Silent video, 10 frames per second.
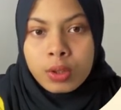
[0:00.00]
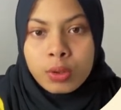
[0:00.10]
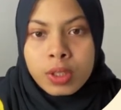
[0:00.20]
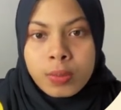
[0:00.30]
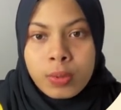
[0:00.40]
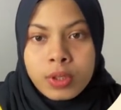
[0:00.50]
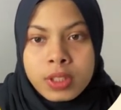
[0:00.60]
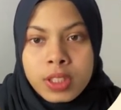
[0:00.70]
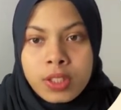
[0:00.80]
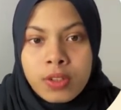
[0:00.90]
to the
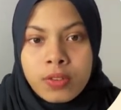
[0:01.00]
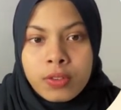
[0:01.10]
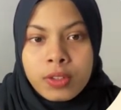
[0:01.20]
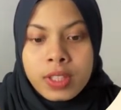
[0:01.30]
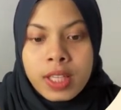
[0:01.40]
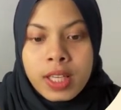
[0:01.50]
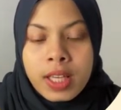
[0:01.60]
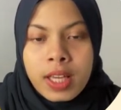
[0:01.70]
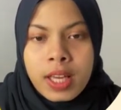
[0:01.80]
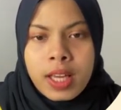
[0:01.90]
bones in your foot
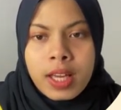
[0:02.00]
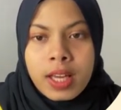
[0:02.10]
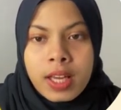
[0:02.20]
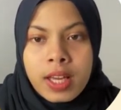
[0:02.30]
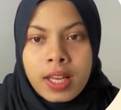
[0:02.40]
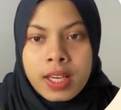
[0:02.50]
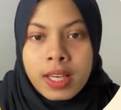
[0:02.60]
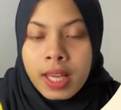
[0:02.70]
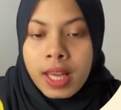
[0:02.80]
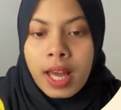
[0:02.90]
and
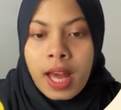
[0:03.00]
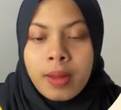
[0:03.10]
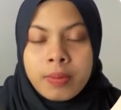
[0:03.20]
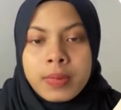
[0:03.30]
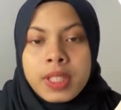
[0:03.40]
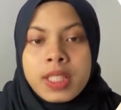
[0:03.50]
they help